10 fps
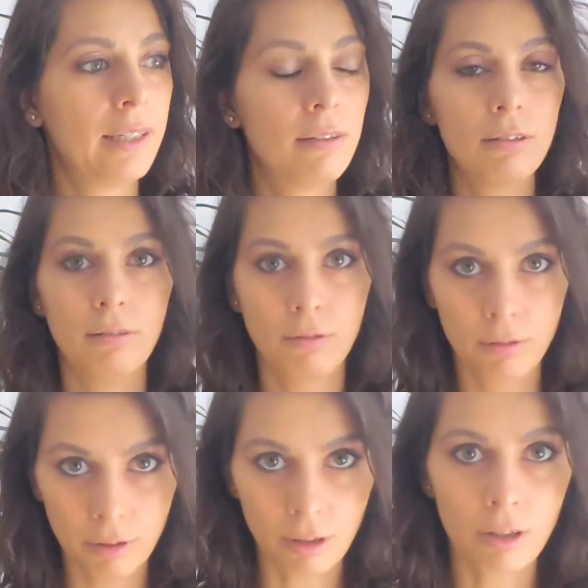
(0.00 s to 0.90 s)
and
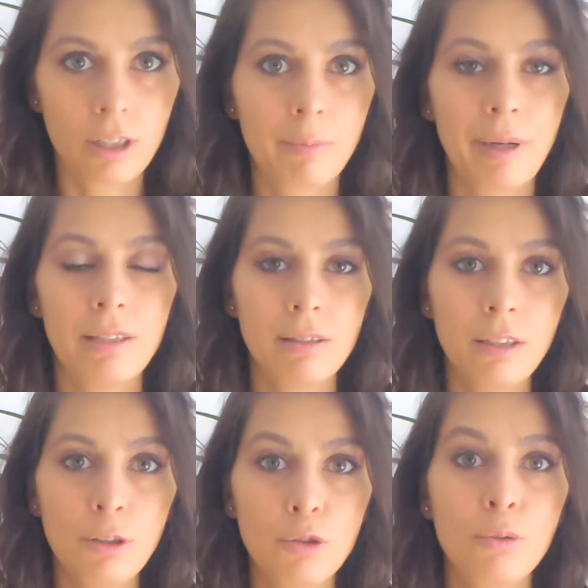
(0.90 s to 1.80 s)
our
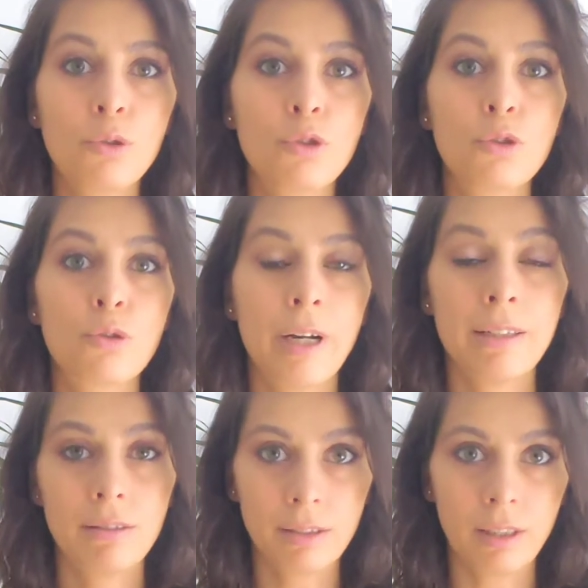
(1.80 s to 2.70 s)
capacity to
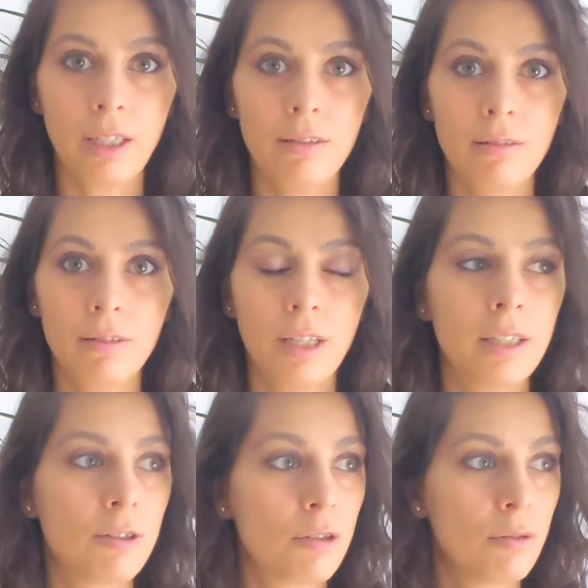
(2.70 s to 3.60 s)
translate
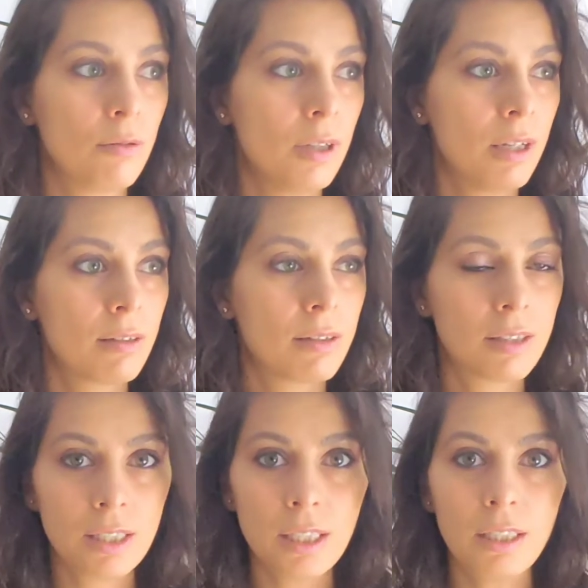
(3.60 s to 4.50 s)
and to
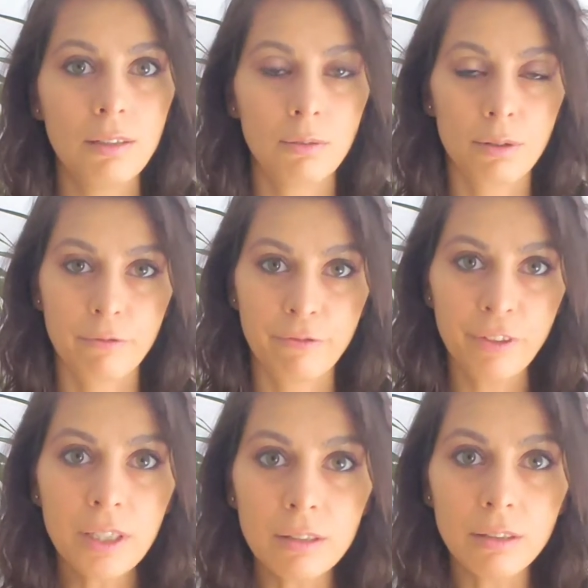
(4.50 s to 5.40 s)
see or
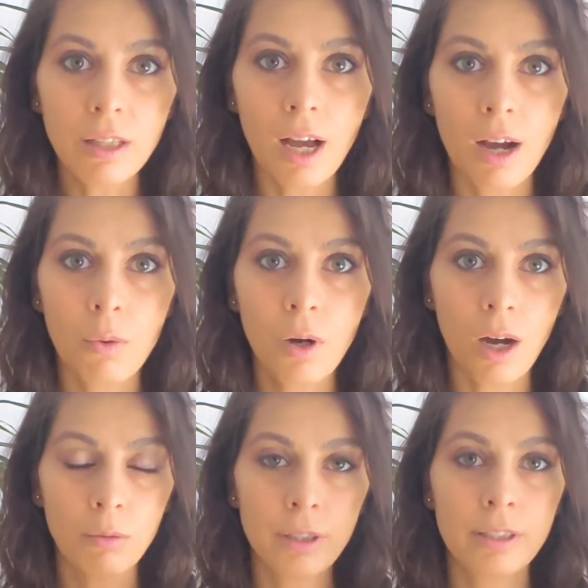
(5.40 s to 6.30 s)
feel how
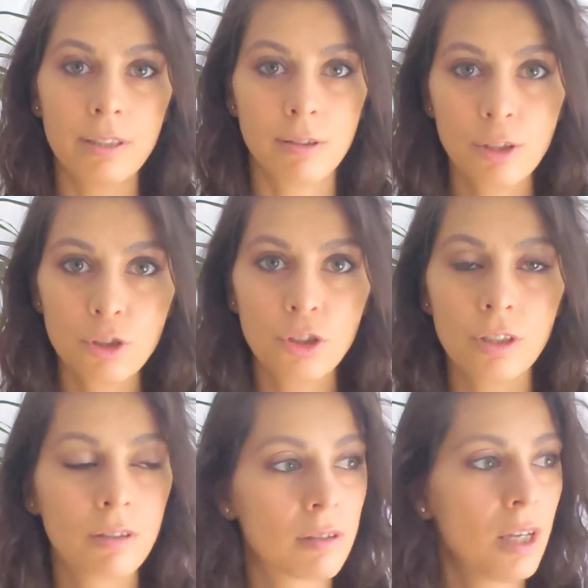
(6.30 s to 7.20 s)
our
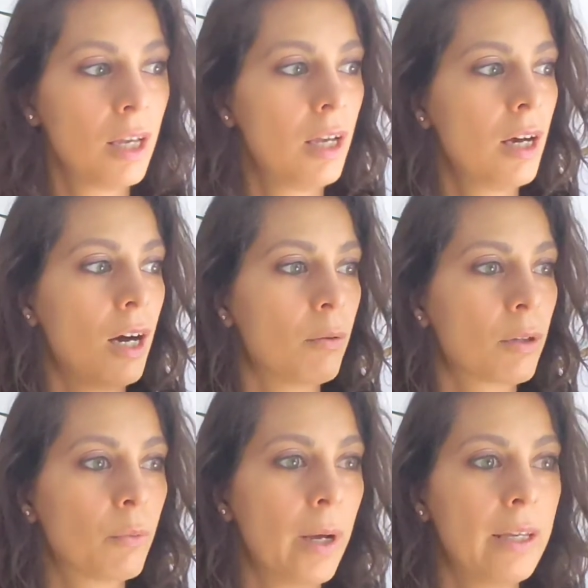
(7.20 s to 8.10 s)
decisions,
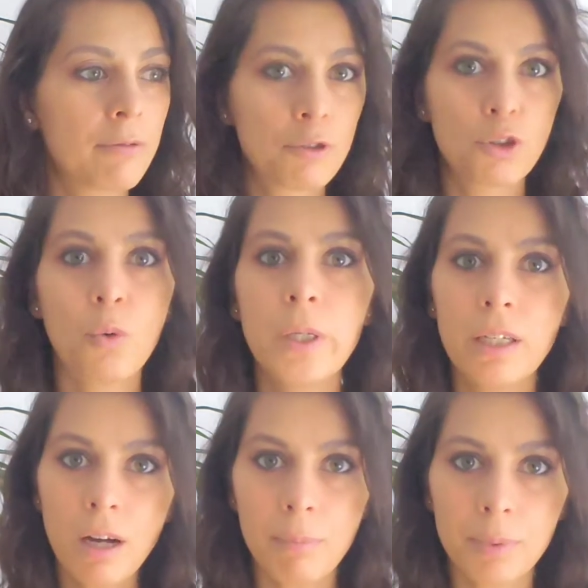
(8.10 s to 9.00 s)
our way of
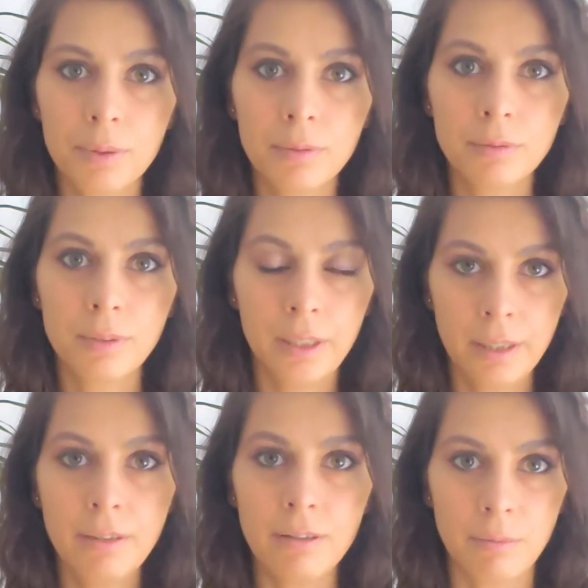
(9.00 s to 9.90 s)
showing up
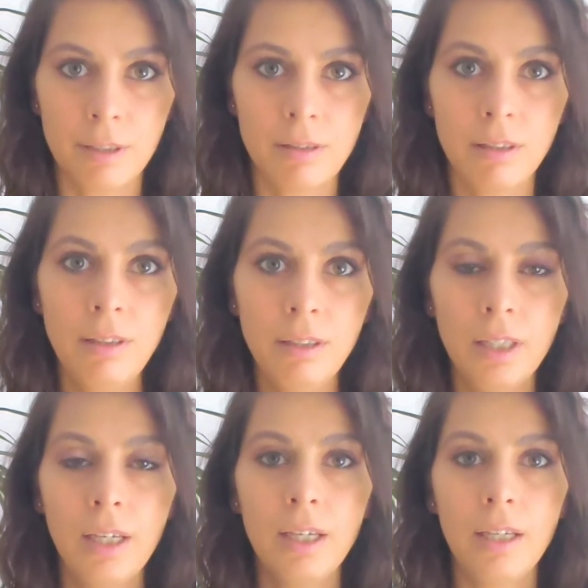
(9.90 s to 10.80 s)
in
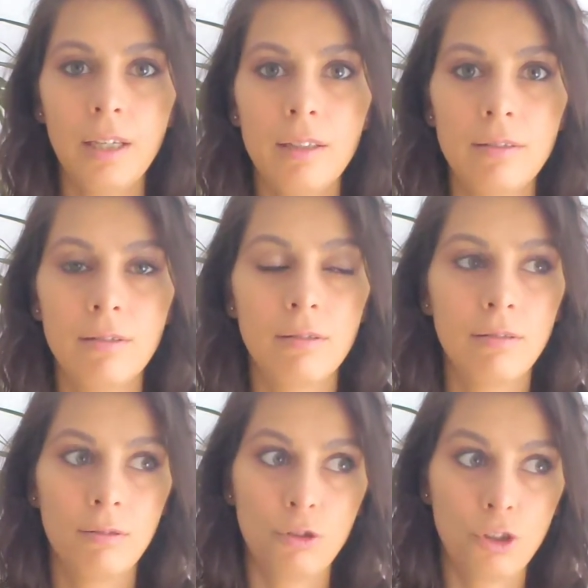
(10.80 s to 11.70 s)
intimacy is
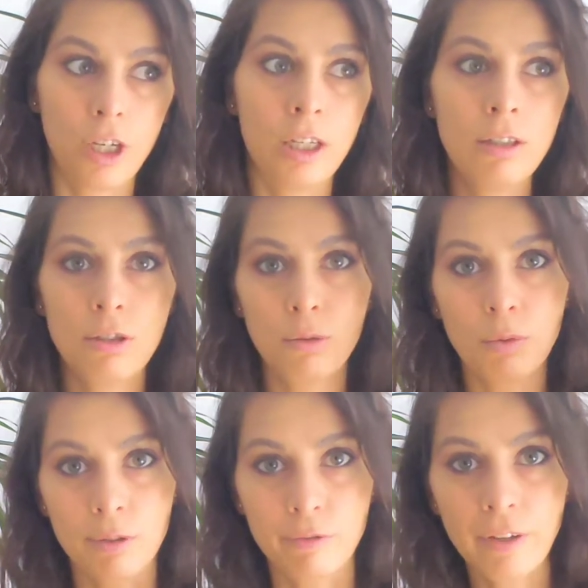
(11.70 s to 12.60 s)
changed
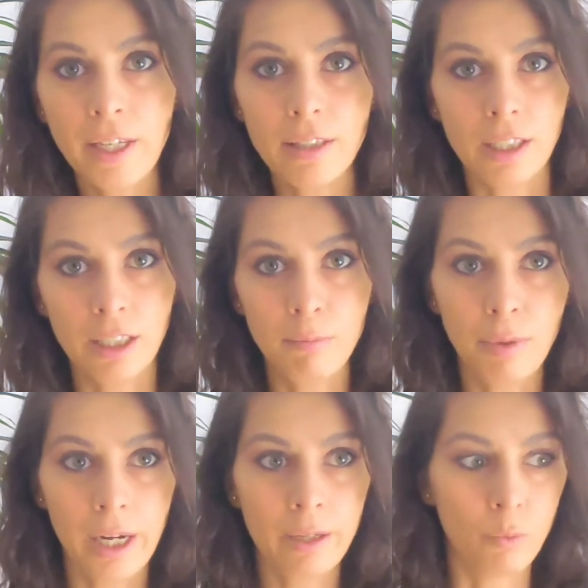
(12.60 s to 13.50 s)
or
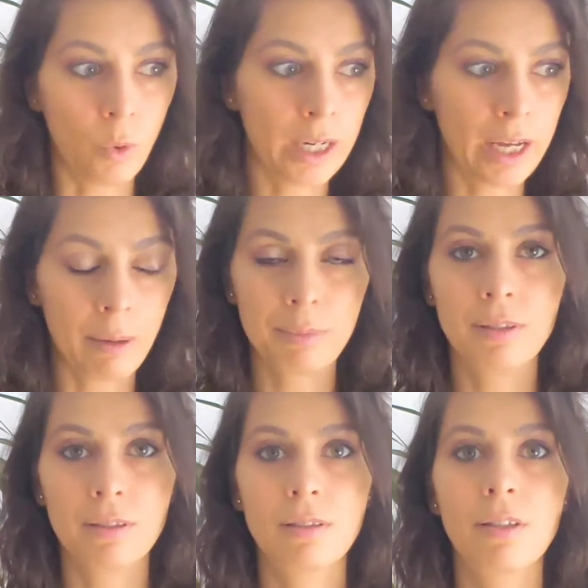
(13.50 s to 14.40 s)
affected by what
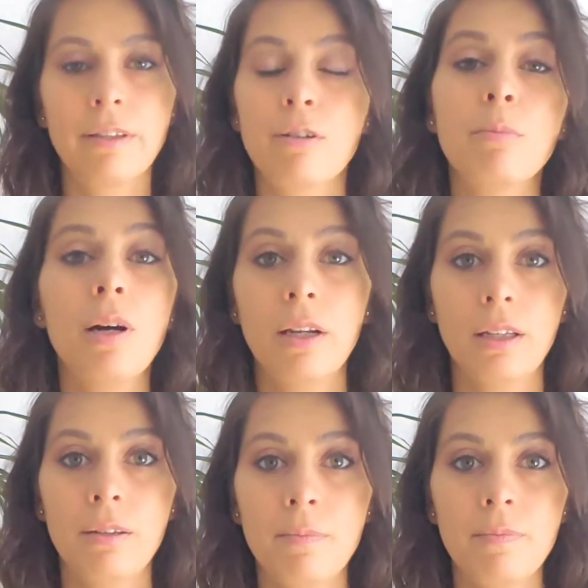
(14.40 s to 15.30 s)
happens inside our
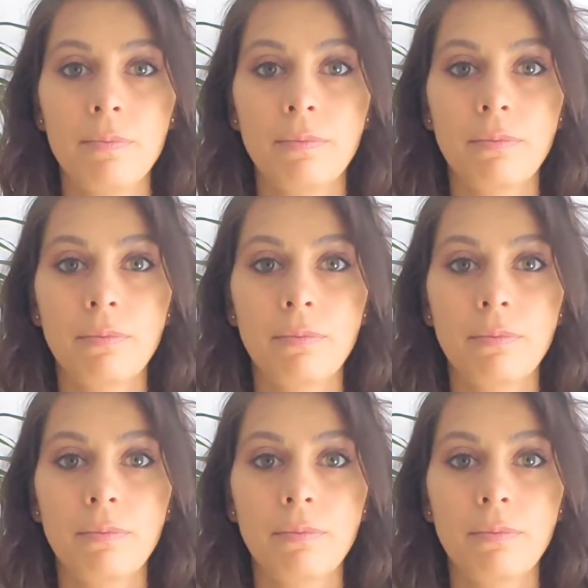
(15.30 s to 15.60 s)
body.